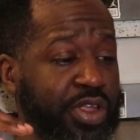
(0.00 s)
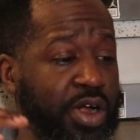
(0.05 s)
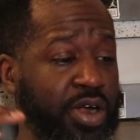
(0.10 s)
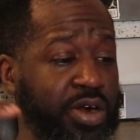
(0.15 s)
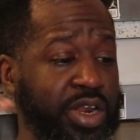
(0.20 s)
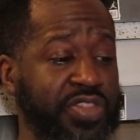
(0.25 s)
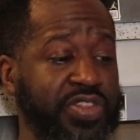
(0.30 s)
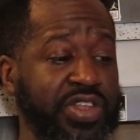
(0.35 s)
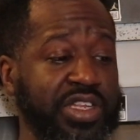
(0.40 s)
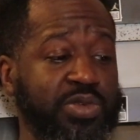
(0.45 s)

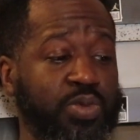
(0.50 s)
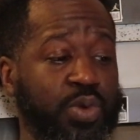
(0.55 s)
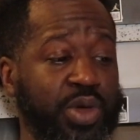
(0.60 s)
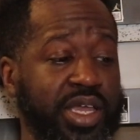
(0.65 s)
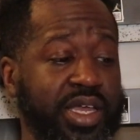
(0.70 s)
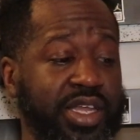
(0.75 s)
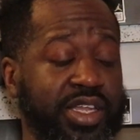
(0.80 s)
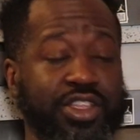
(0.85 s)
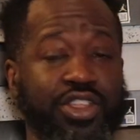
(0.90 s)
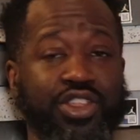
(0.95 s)
Earlier this
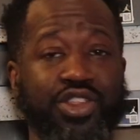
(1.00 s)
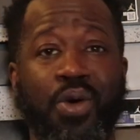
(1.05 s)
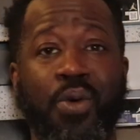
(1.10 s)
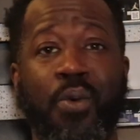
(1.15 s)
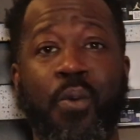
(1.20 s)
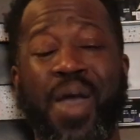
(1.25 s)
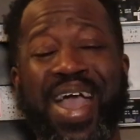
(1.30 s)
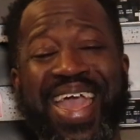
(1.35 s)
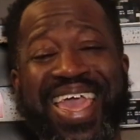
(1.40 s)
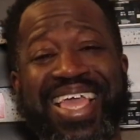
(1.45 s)
week,
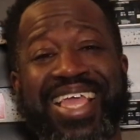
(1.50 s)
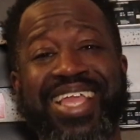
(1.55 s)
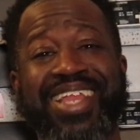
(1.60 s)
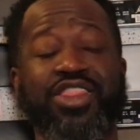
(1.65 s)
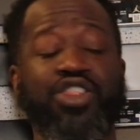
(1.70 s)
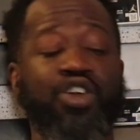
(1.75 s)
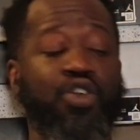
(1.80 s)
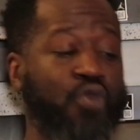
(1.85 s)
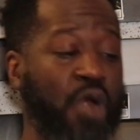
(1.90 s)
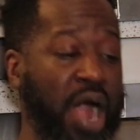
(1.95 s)

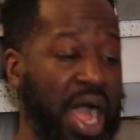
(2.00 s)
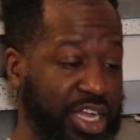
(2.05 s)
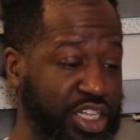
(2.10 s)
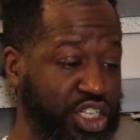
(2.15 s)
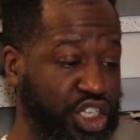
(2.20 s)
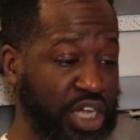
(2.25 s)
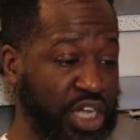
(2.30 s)
Dwayne "The Rock"